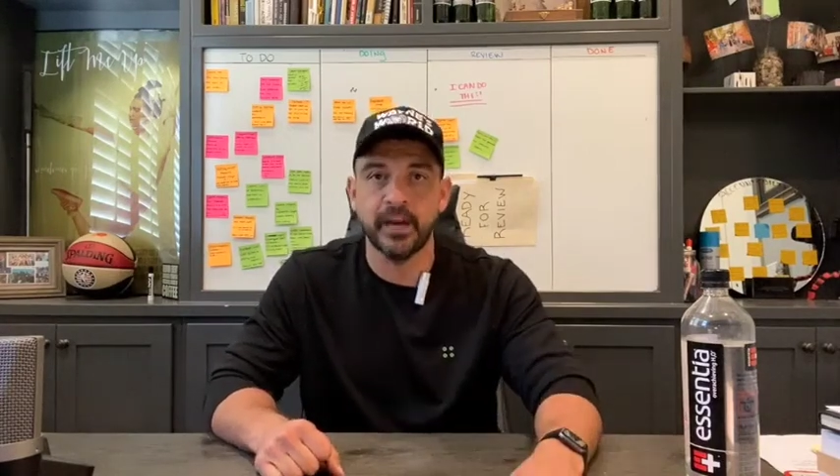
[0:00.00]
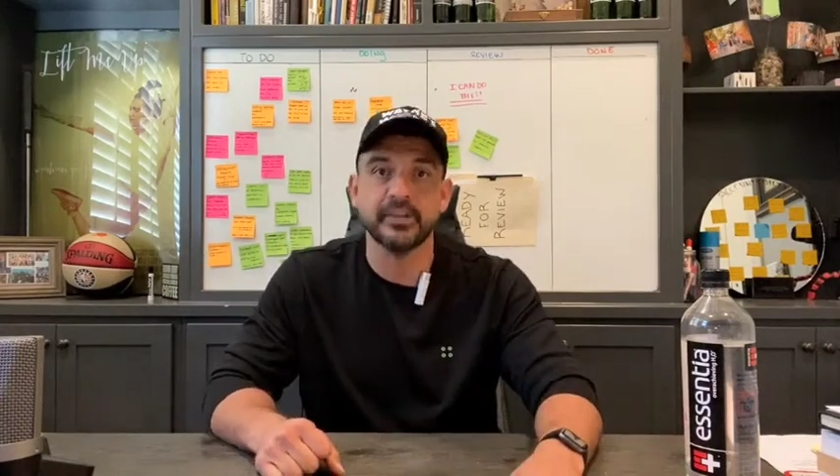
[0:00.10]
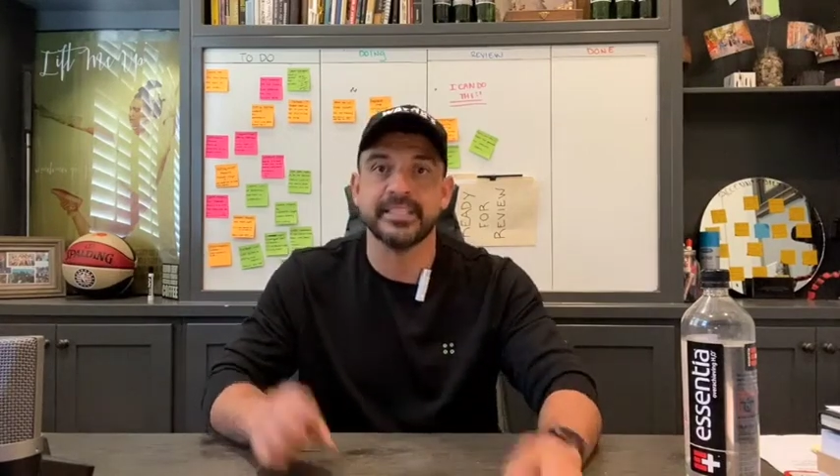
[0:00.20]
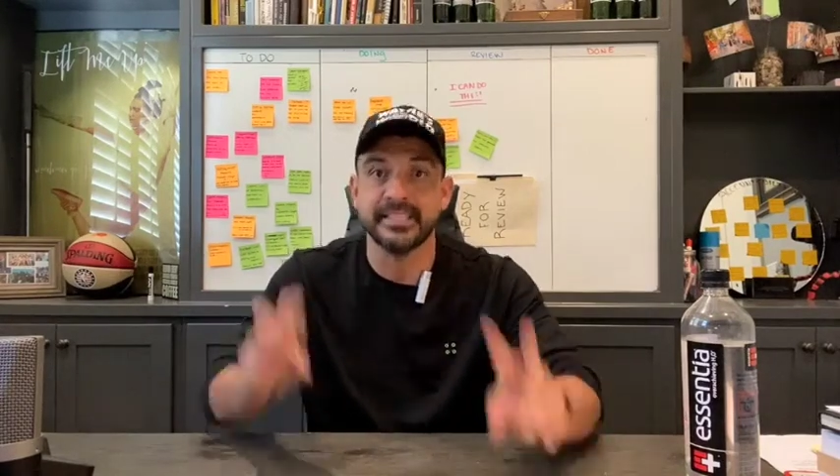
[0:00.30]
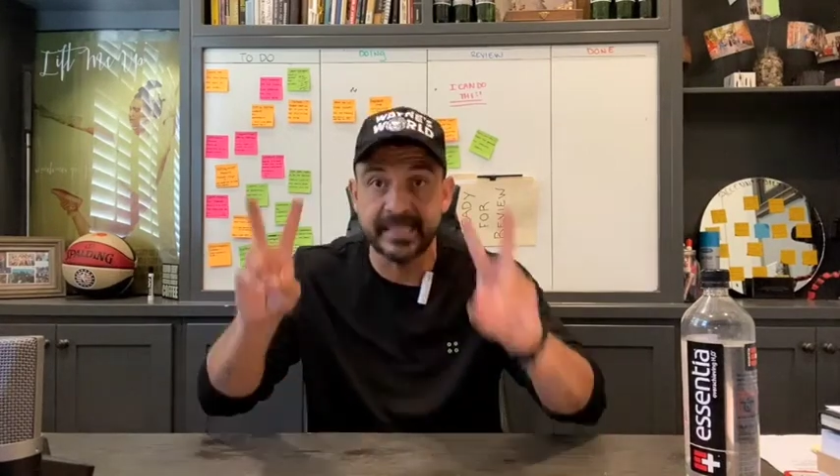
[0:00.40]

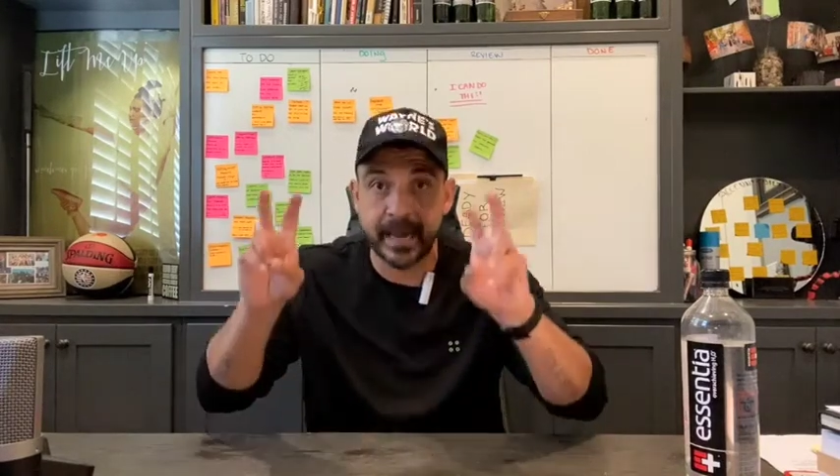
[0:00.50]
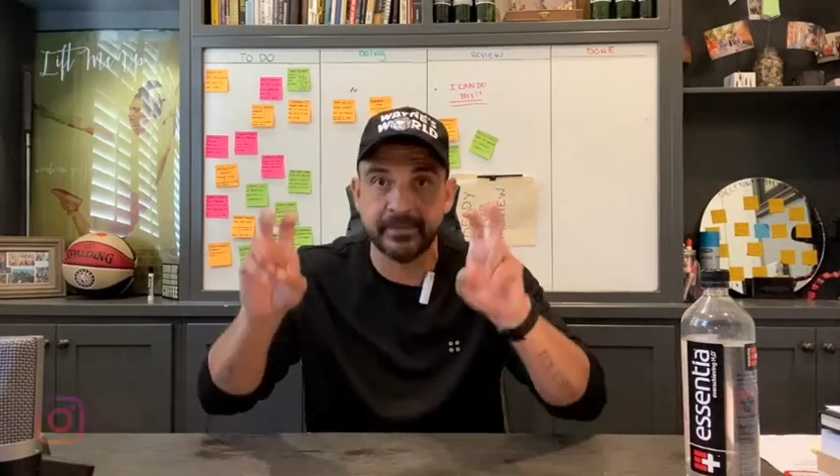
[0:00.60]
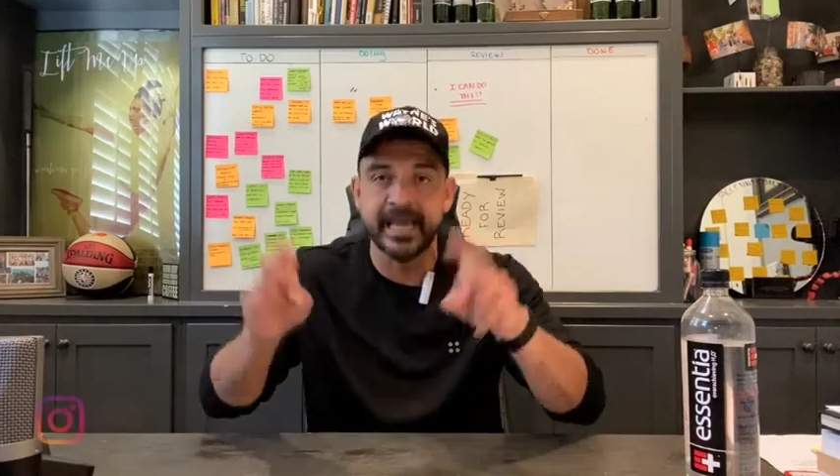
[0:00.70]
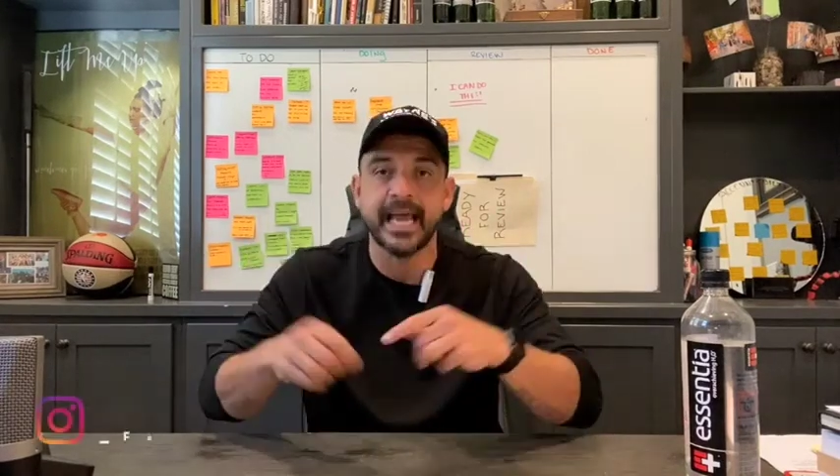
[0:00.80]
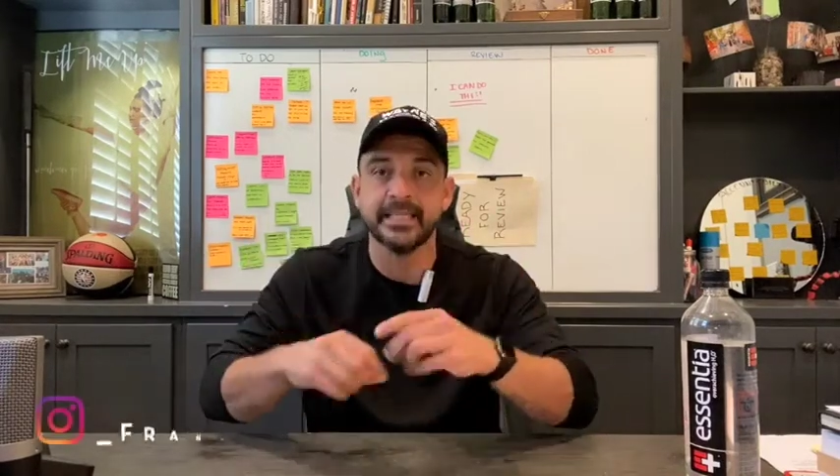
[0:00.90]

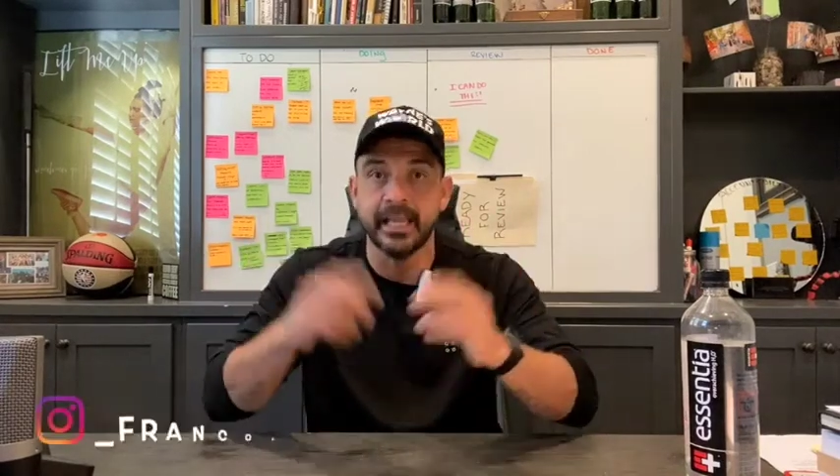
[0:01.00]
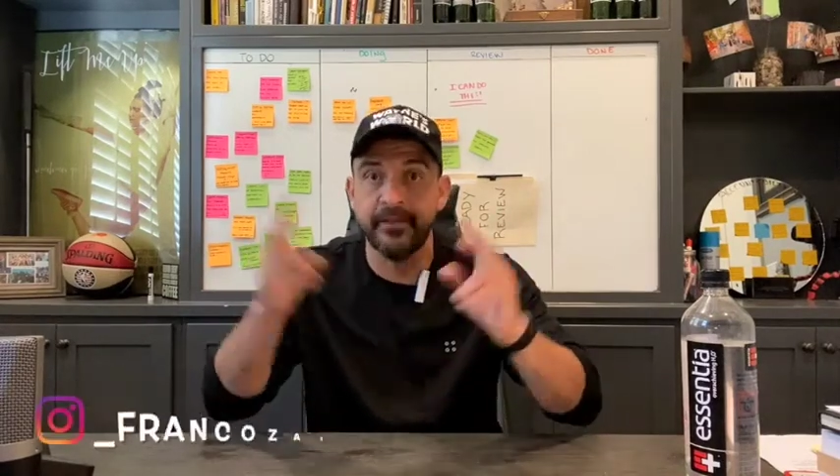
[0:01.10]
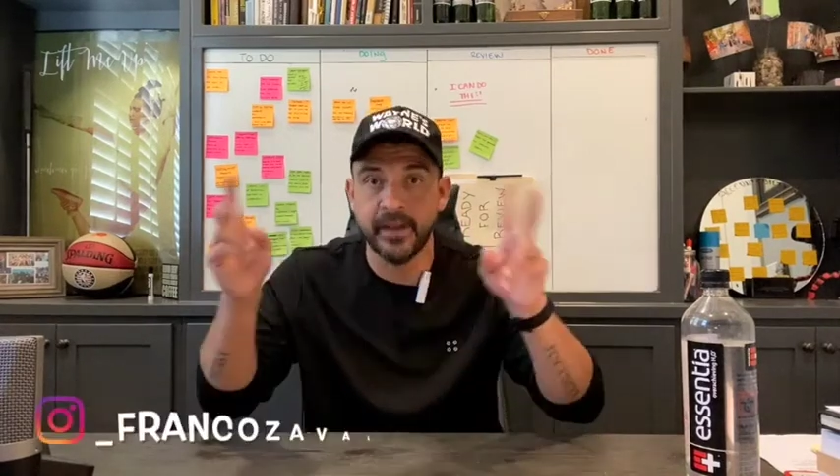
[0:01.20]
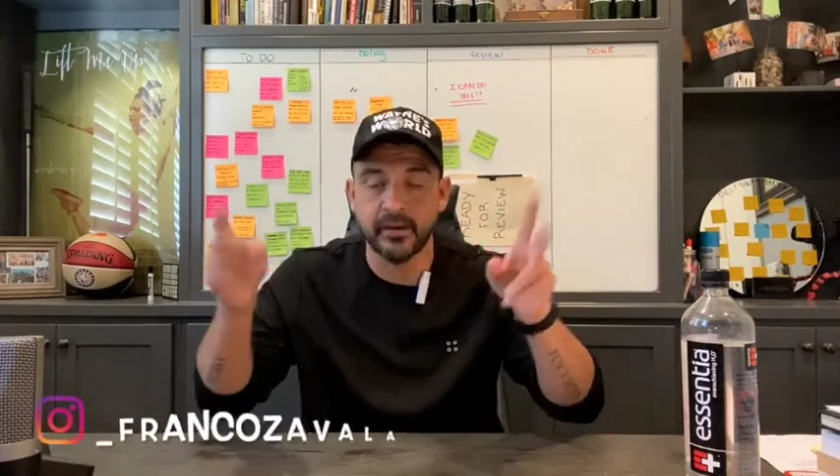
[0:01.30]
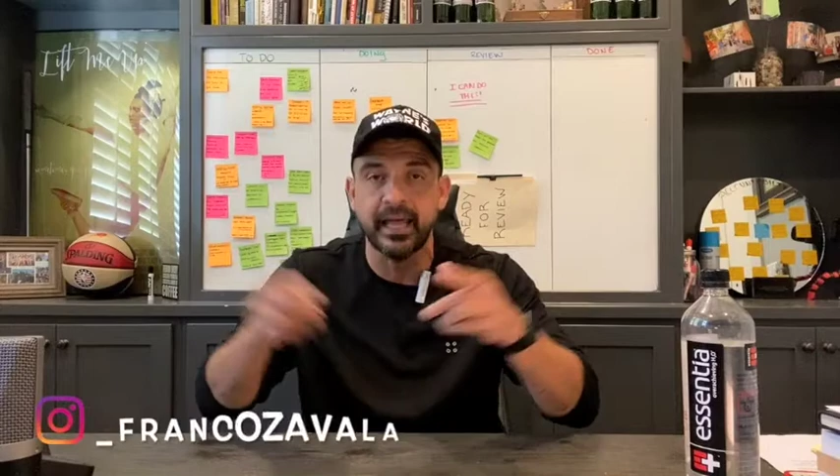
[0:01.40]
stepdads in
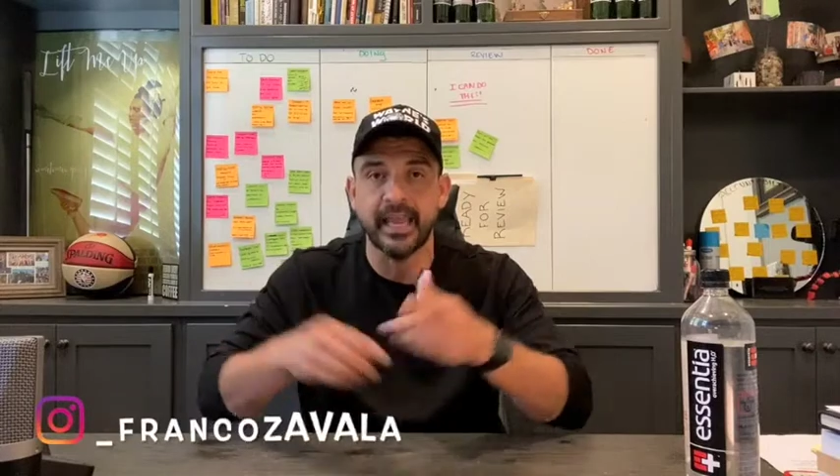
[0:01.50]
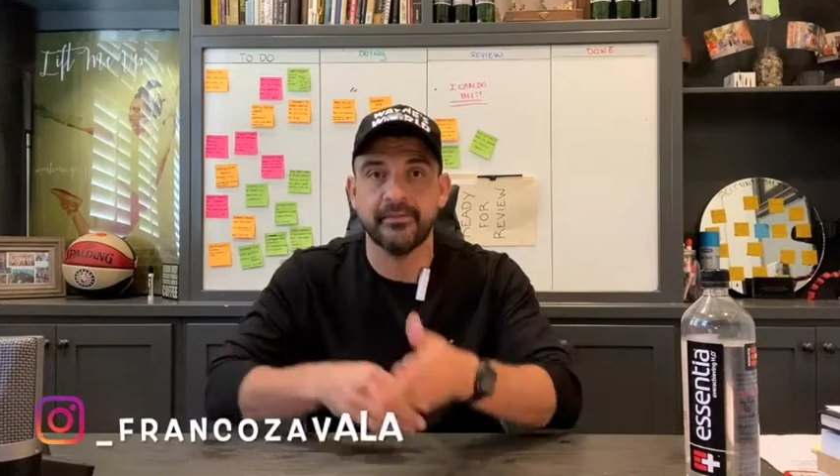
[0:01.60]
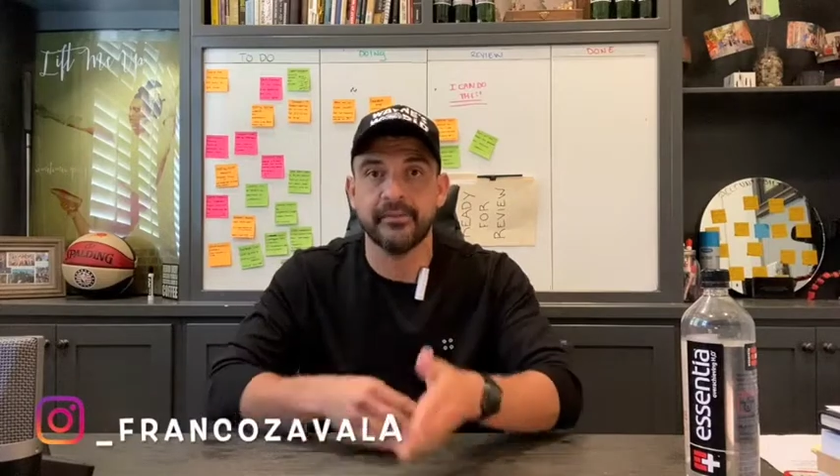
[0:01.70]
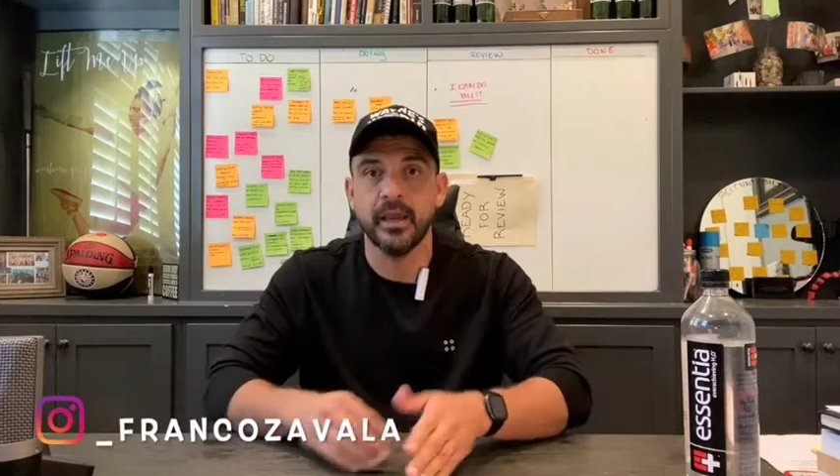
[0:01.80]
their life